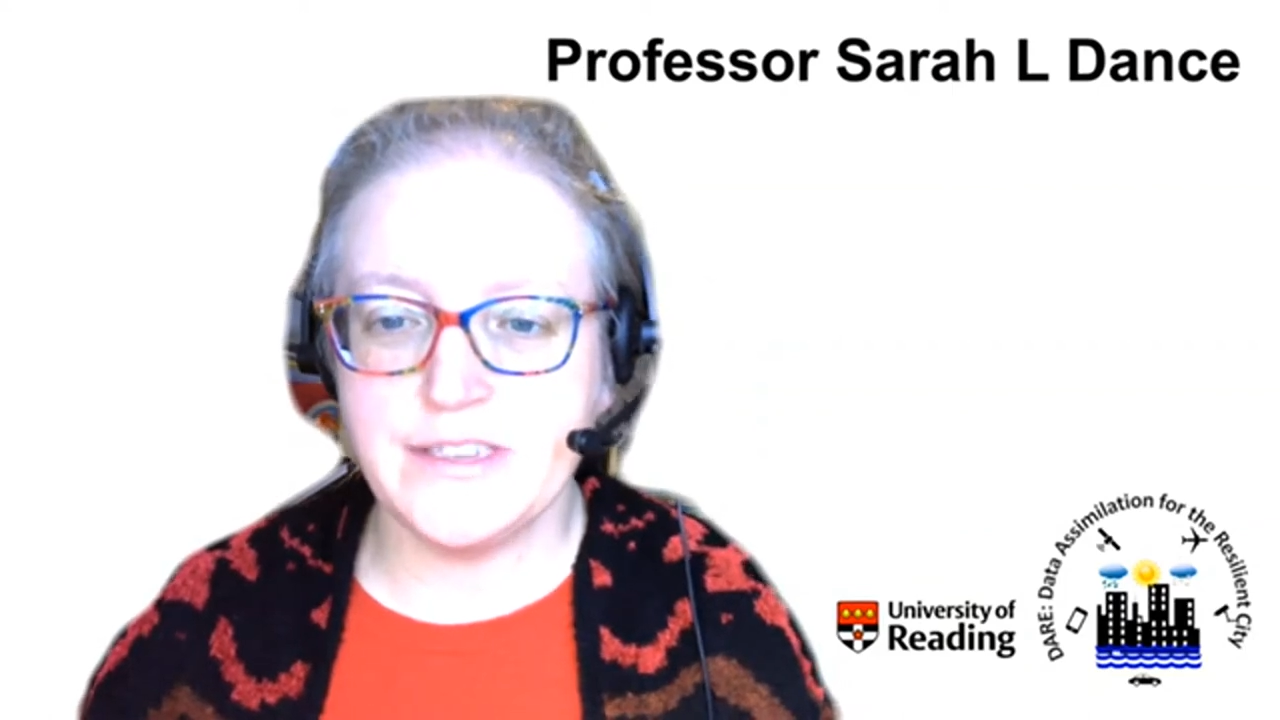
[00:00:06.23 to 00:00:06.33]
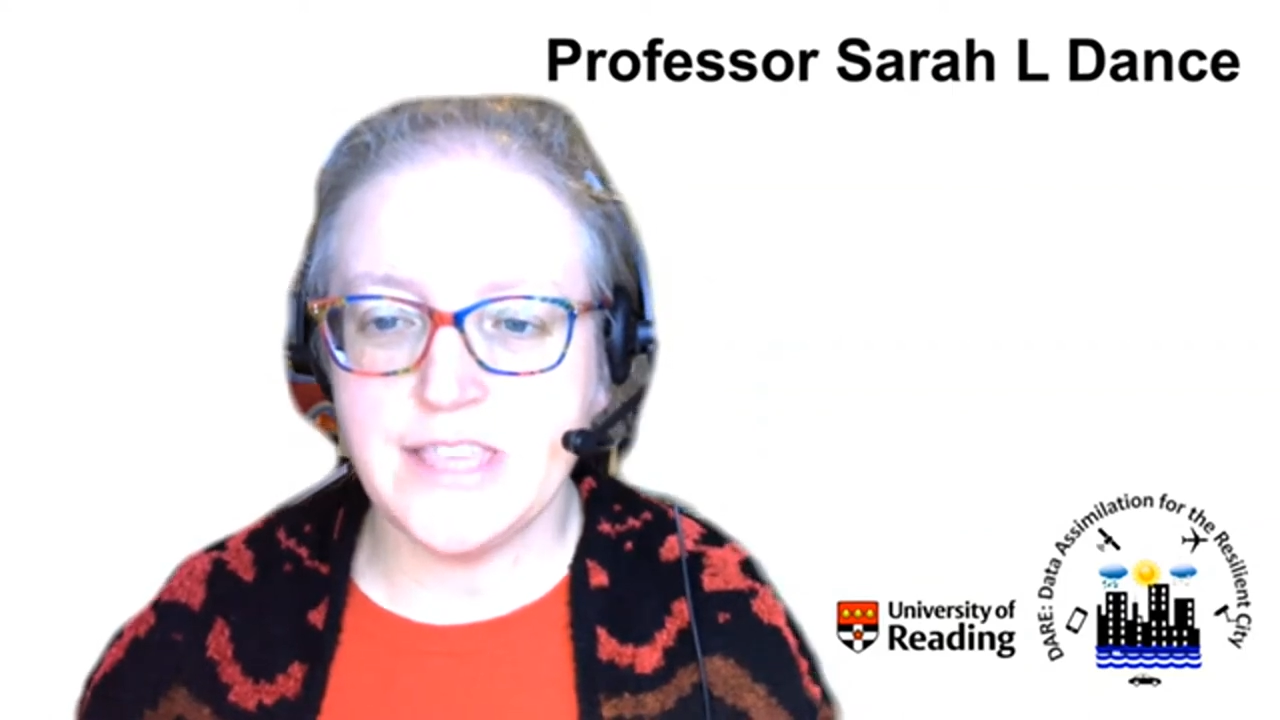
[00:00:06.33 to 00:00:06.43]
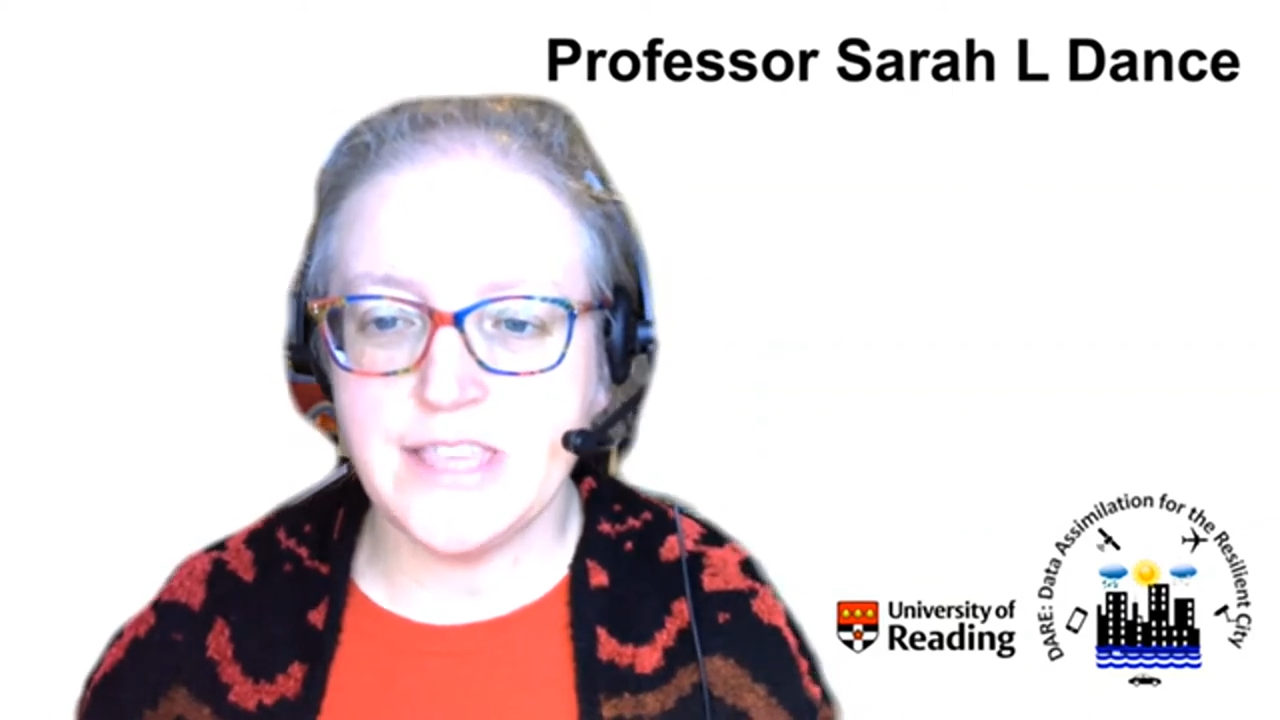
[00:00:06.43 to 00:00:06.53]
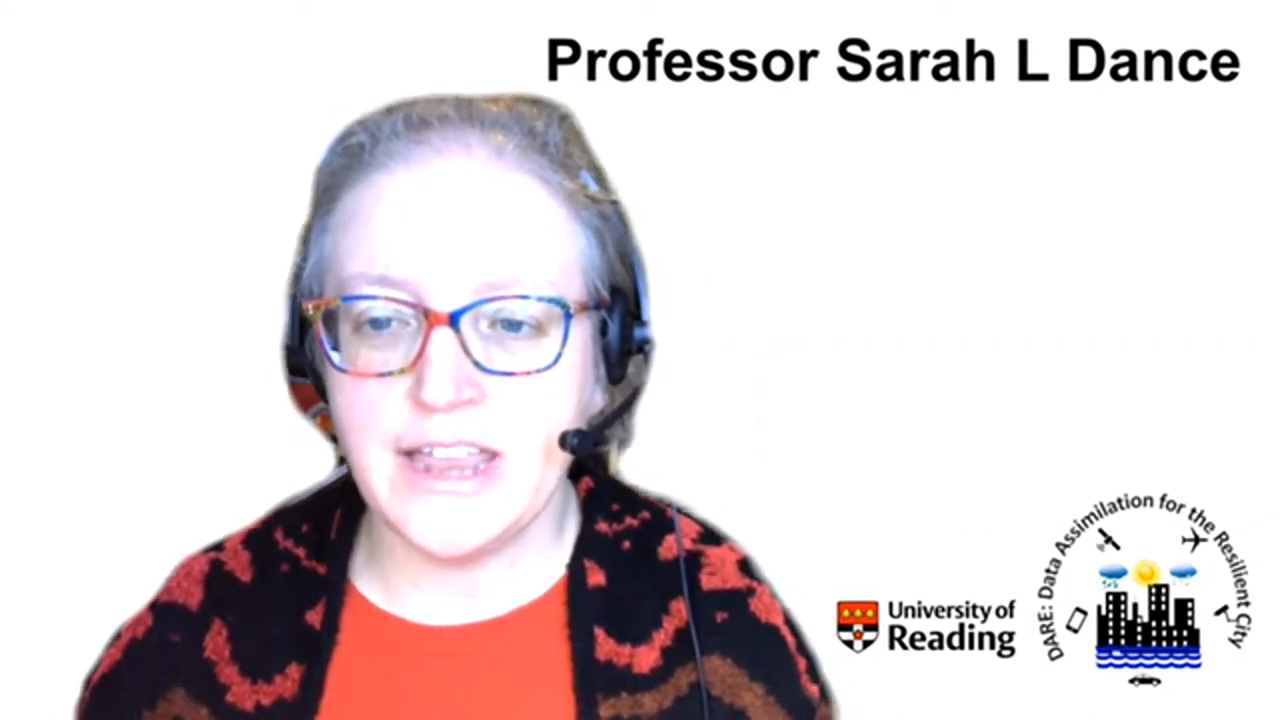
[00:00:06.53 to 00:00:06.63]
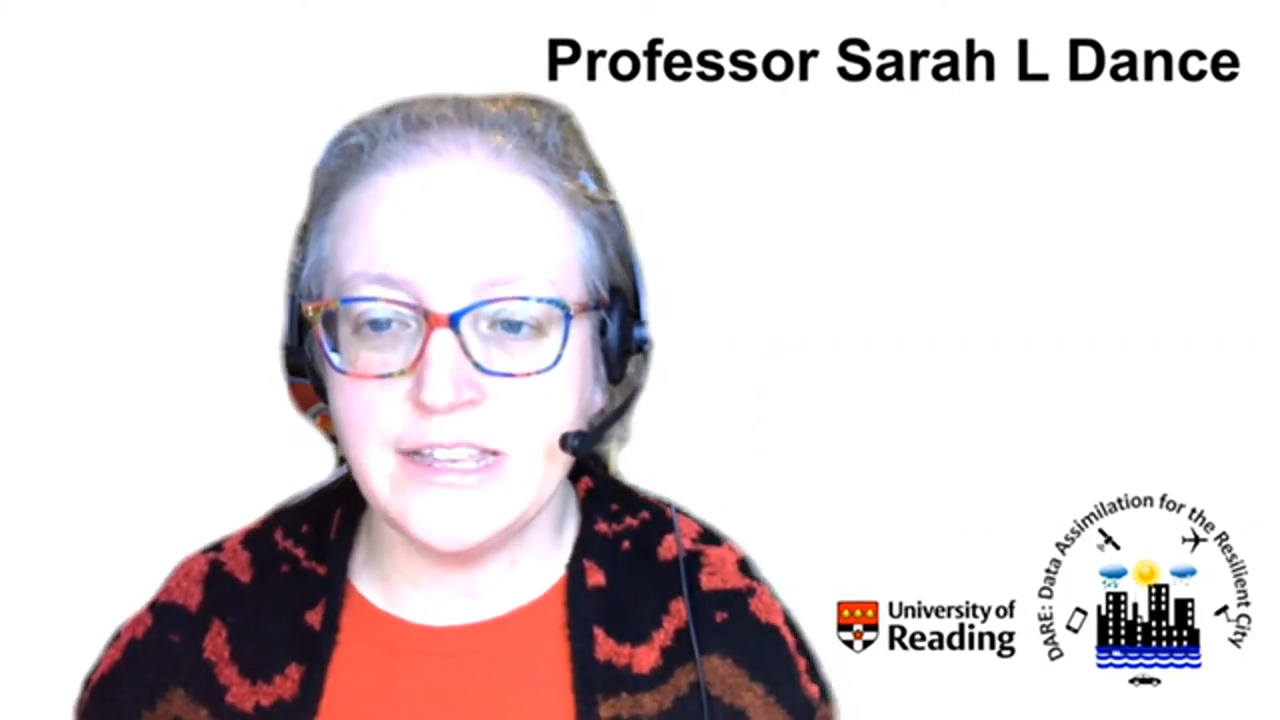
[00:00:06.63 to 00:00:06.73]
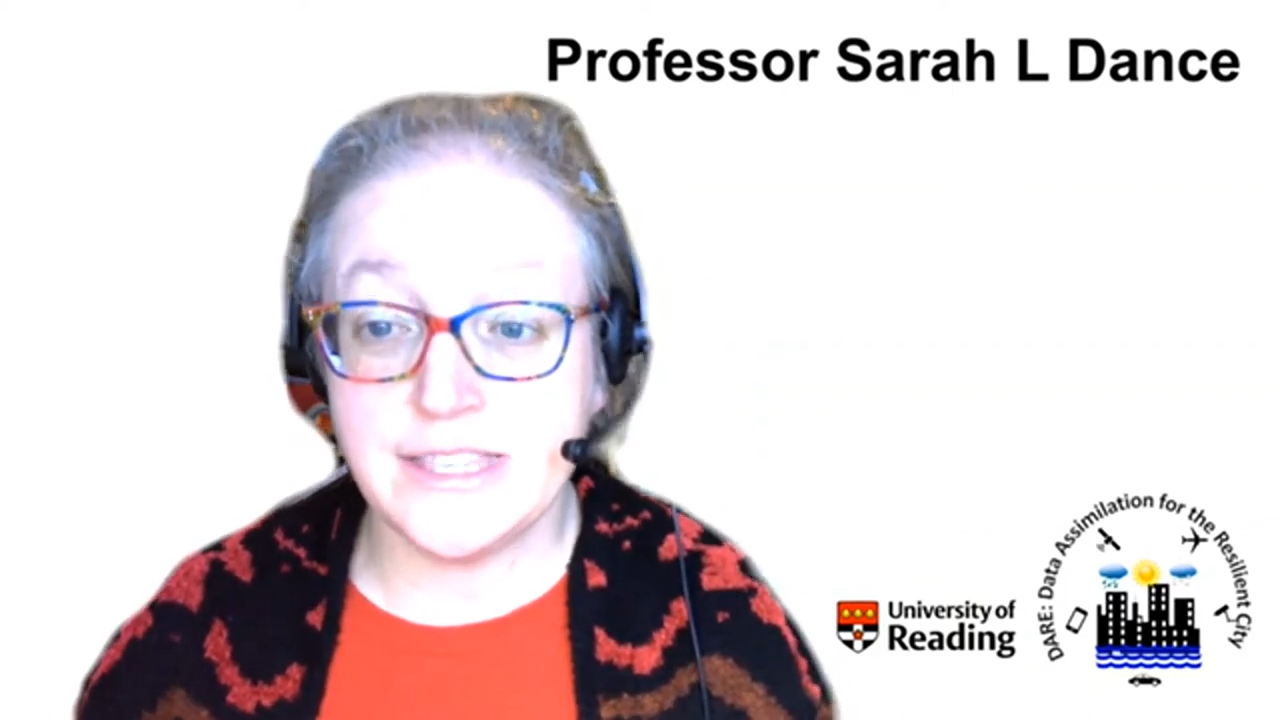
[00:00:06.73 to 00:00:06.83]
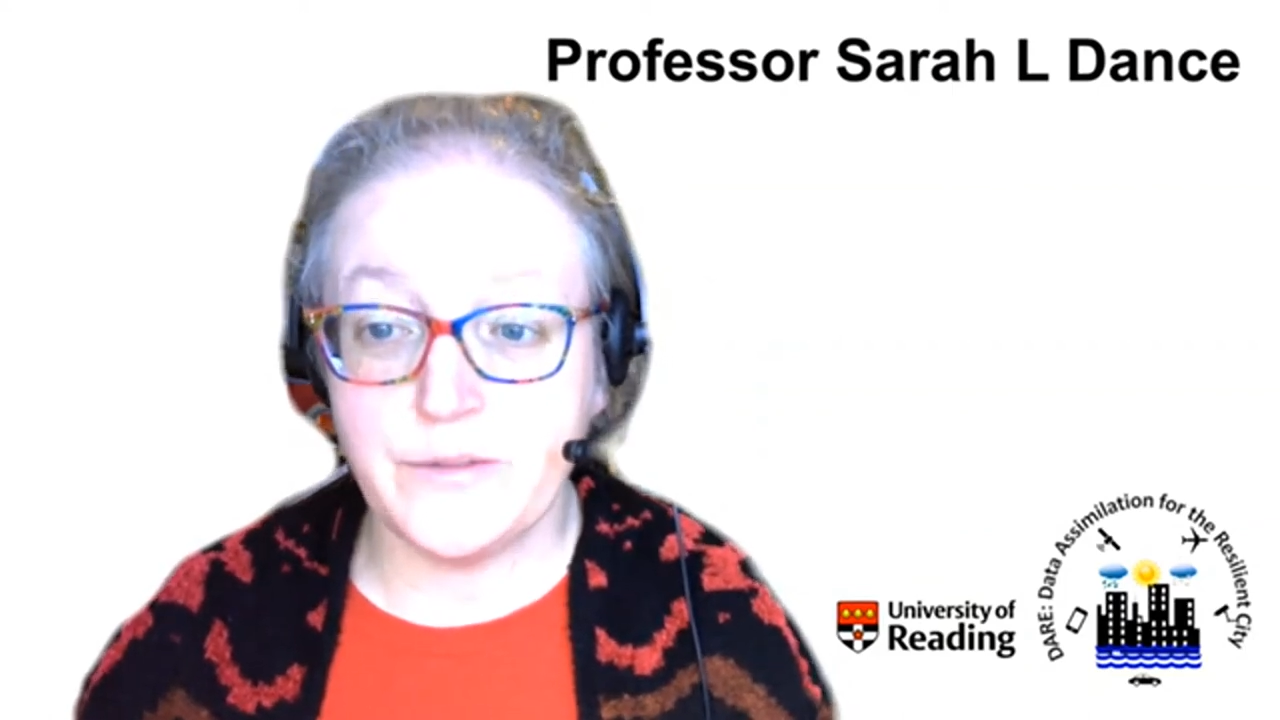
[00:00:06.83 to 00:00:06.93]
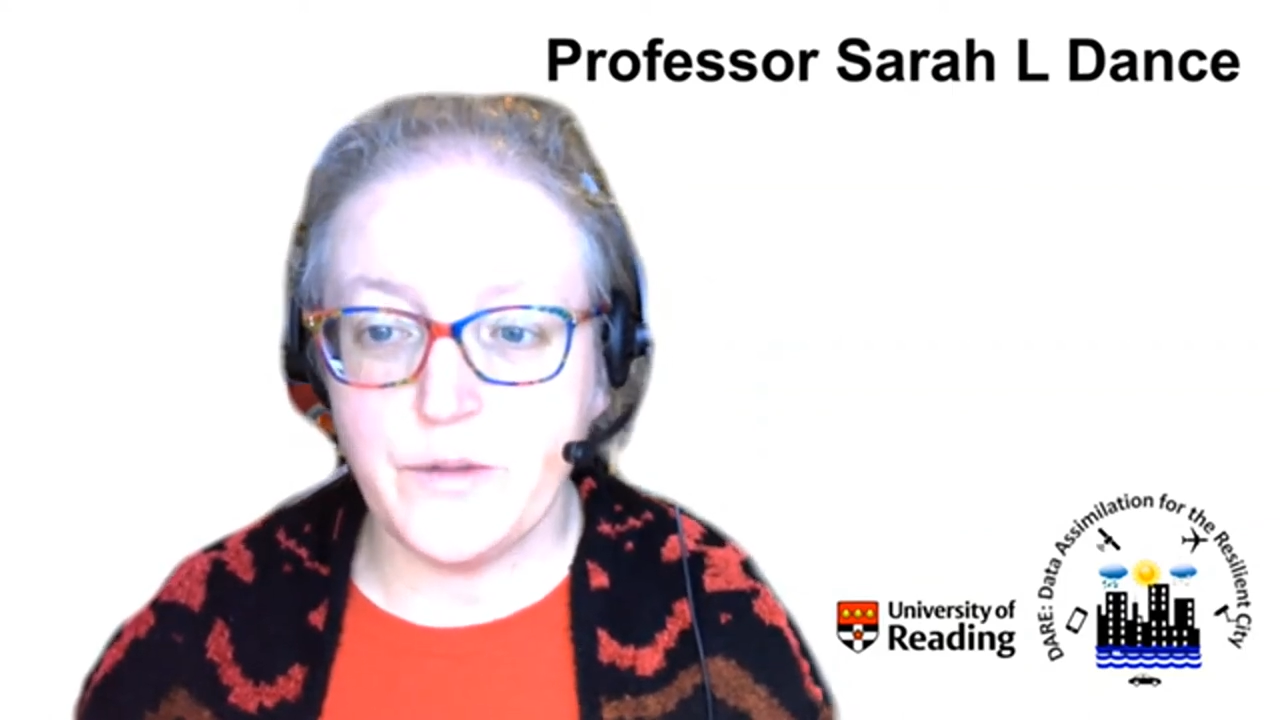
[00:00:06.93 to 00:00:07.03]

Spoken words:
the science